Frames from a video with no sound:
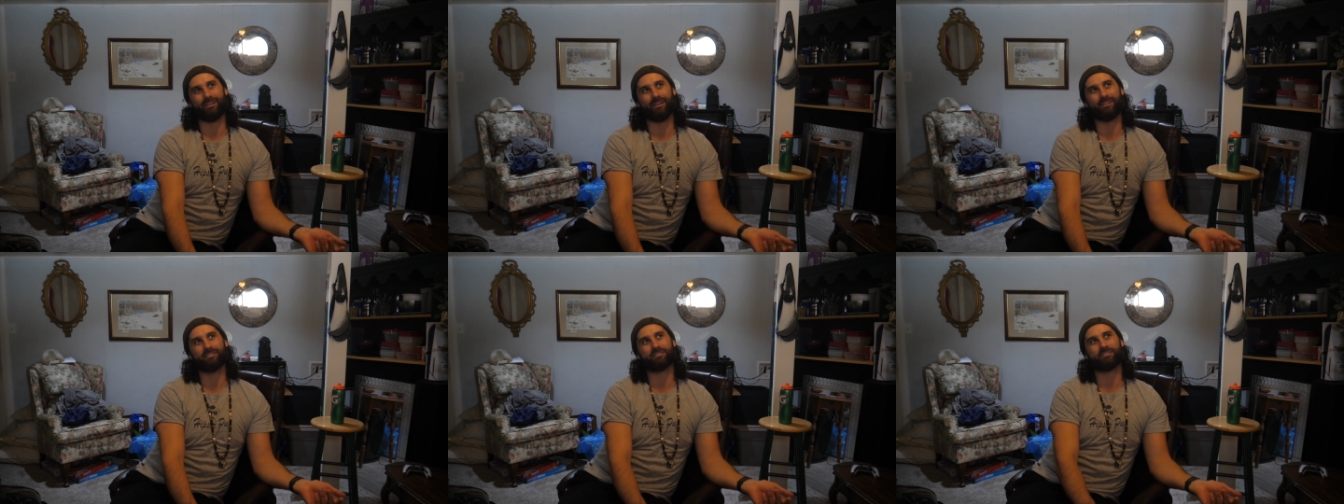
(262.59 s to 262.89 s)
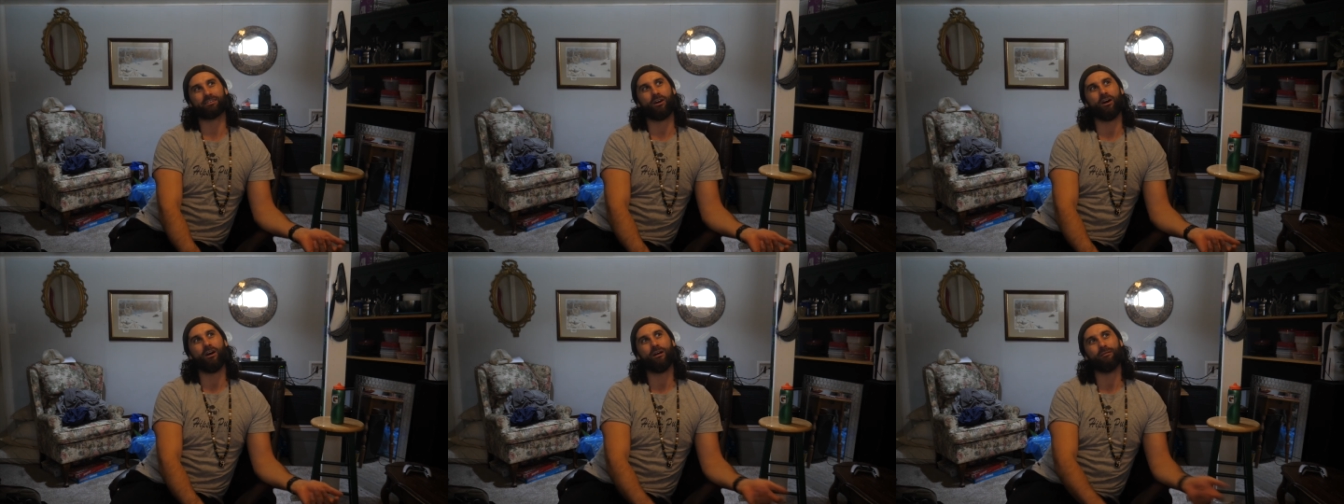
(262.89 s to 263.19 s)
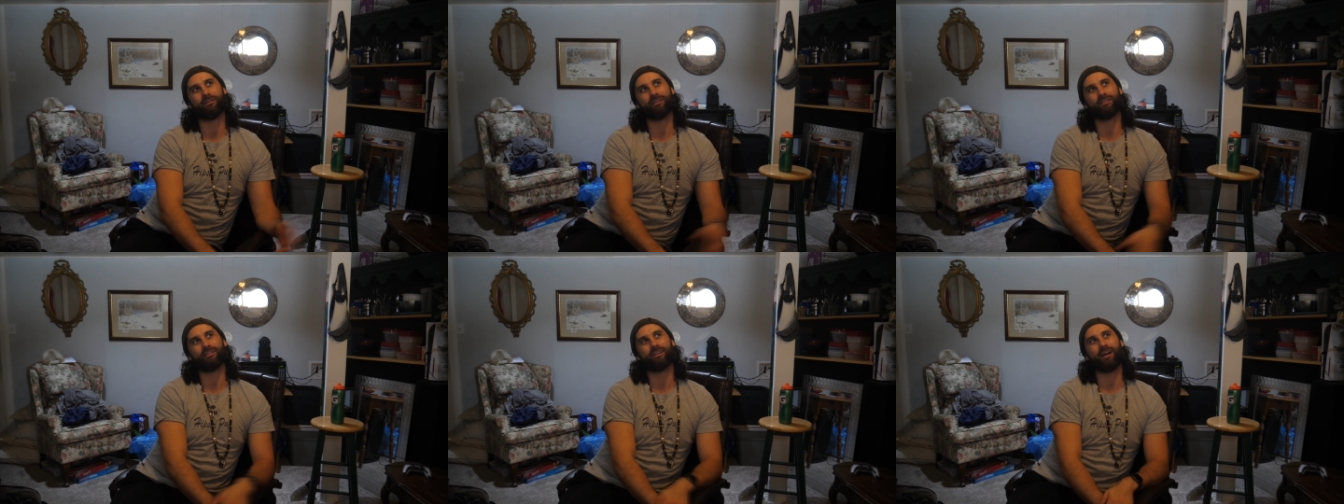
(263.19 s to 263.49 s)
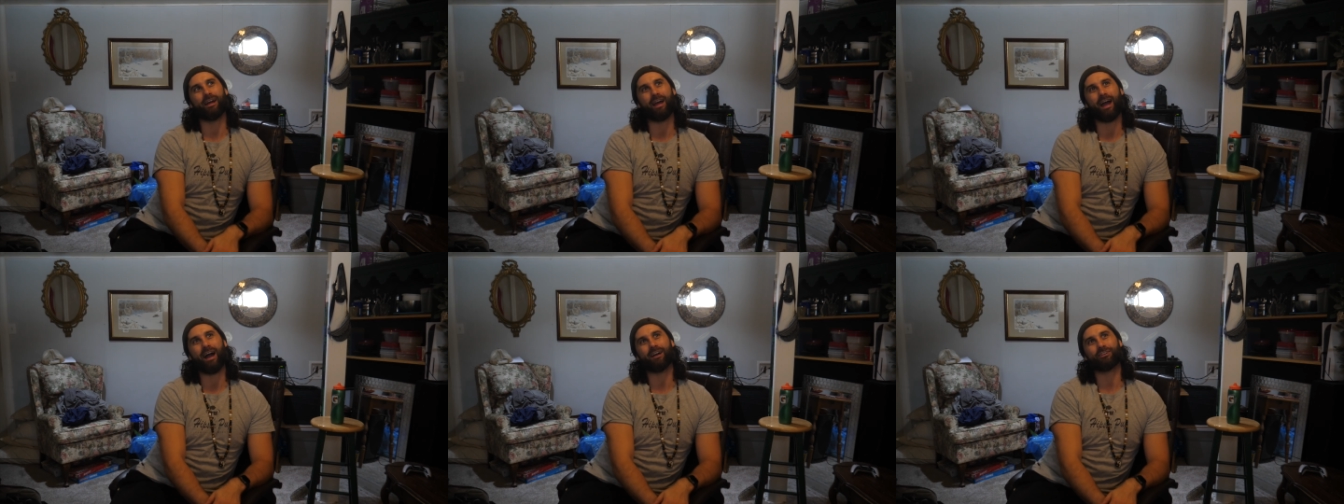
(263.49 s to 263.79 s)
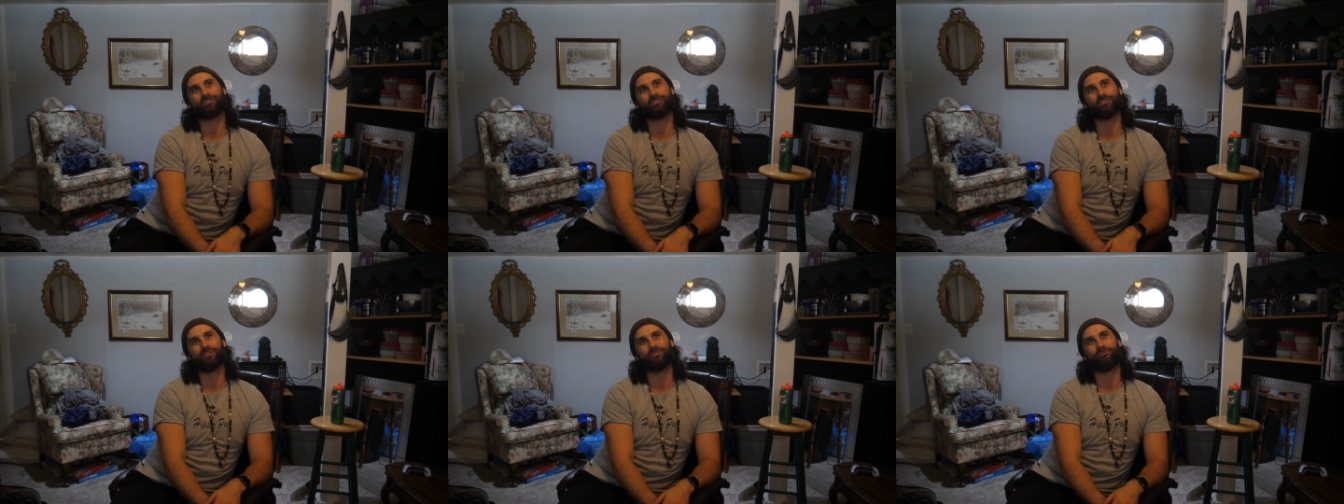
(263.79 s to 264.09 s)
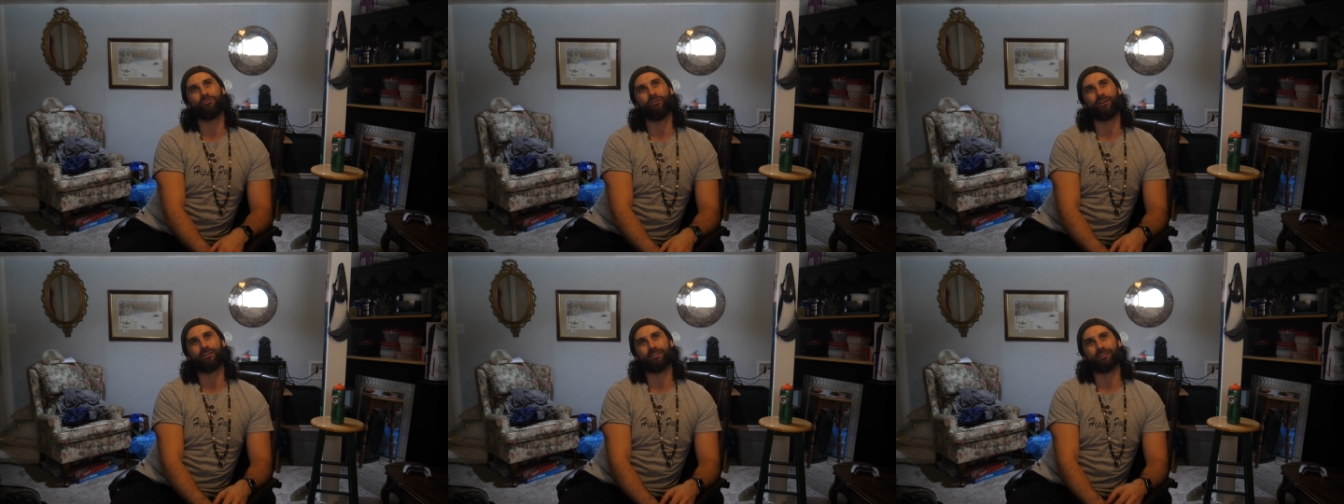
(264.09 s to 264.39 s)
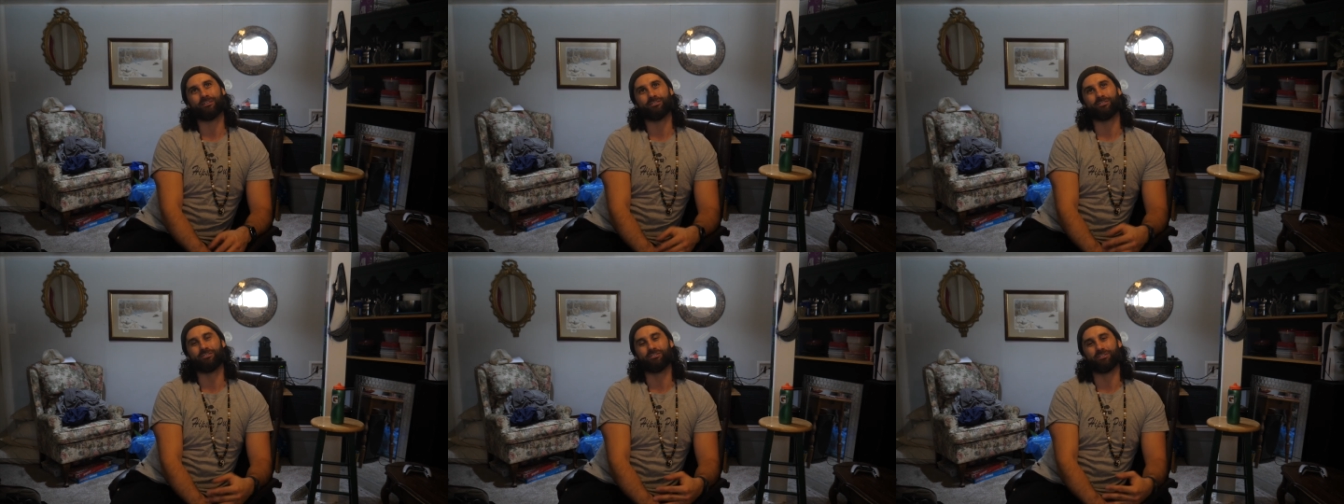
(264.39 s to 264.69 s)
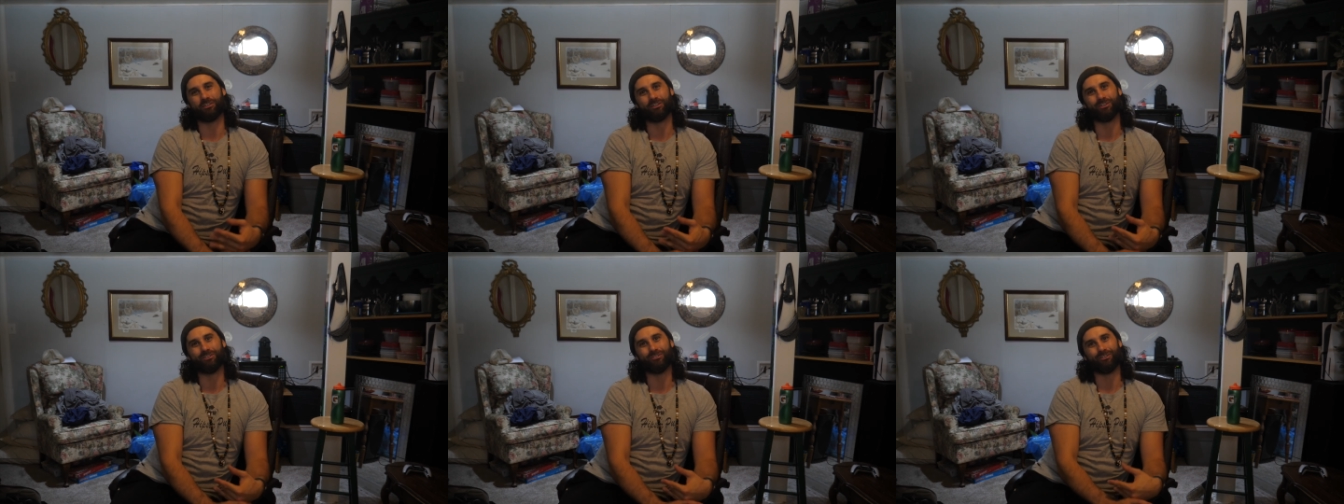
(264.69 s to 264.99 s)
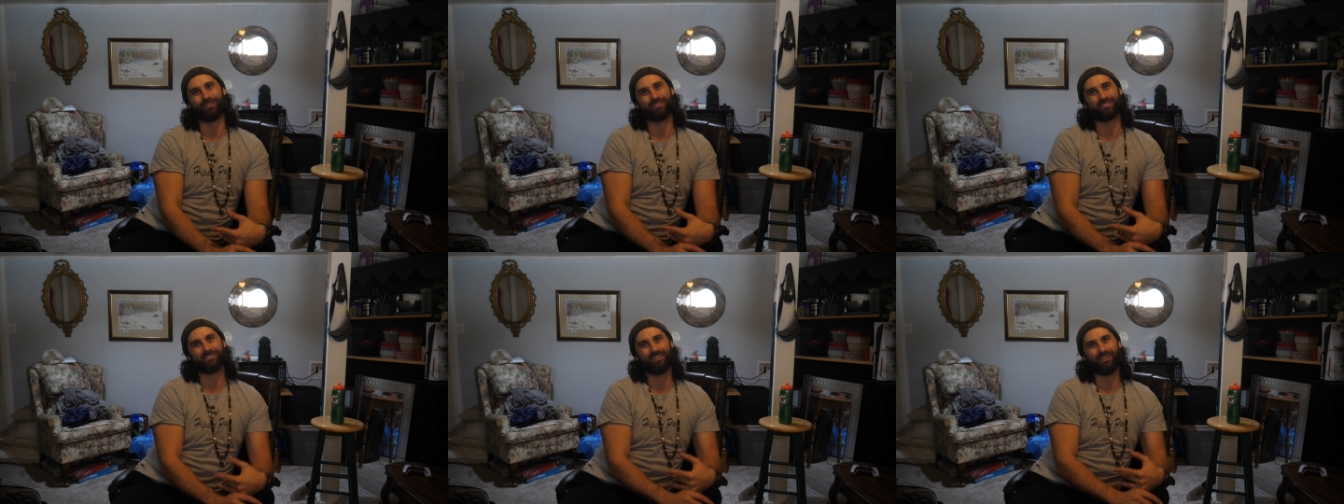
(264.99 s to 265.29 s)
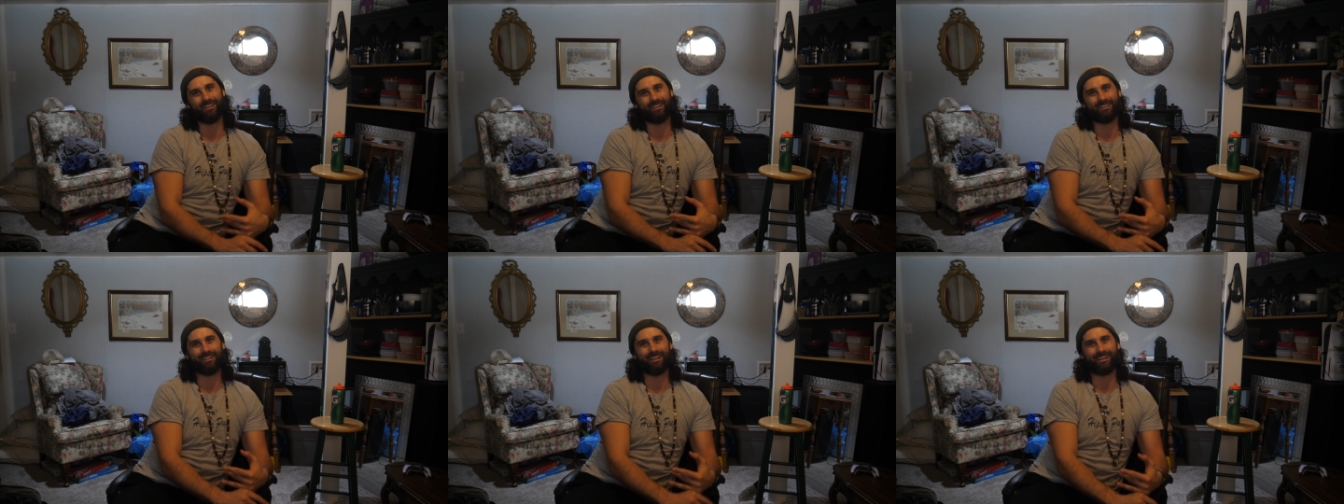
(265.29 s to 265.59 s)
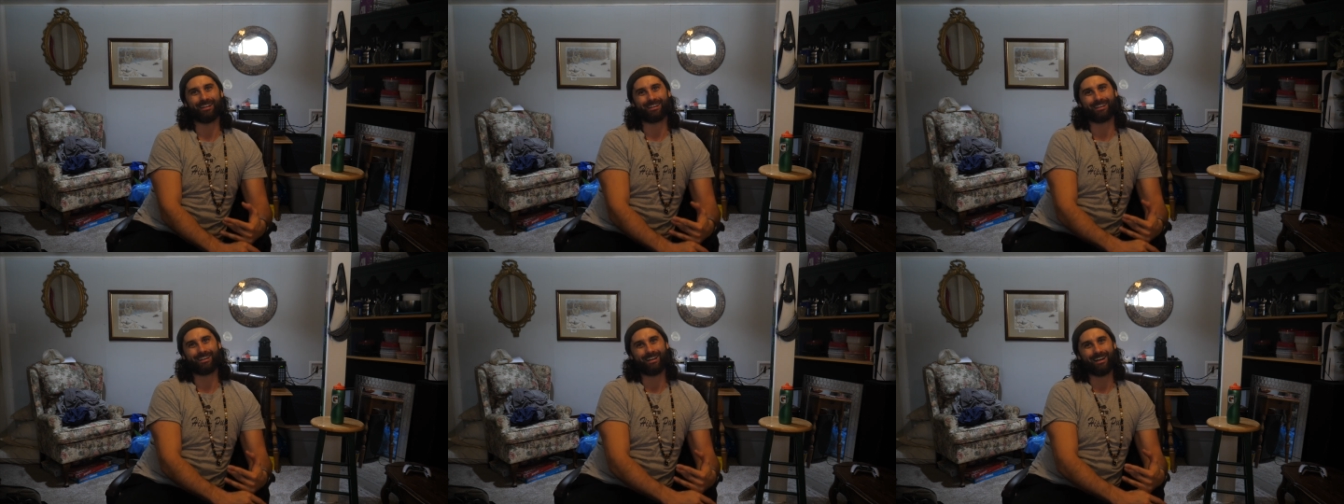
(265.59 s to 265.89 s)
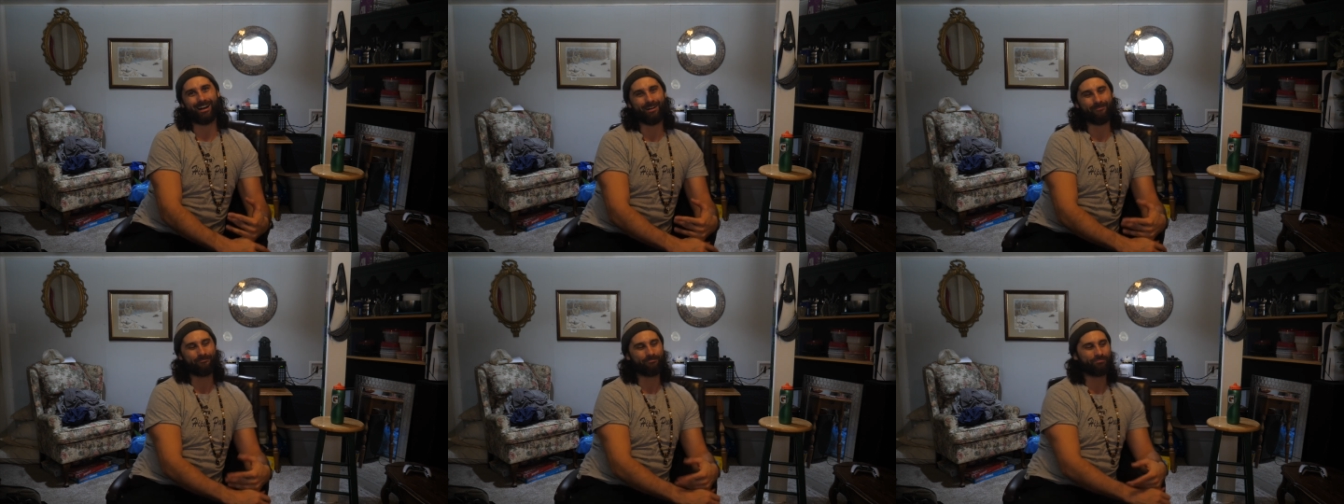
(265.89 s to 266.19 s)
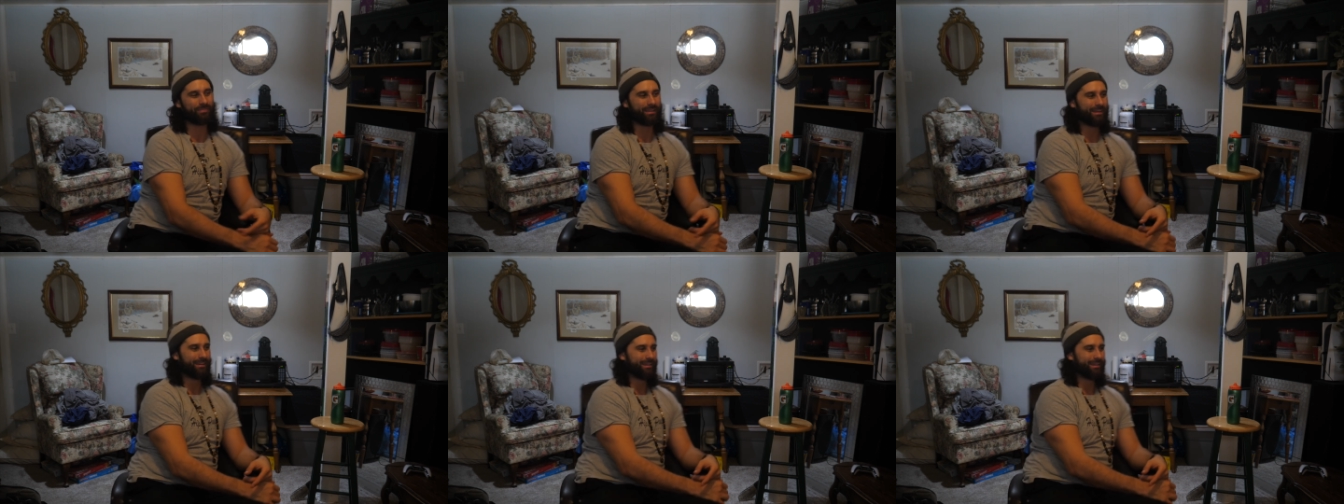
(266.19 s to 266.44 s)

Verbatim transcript: it's comedy that i actually want to do it's not like um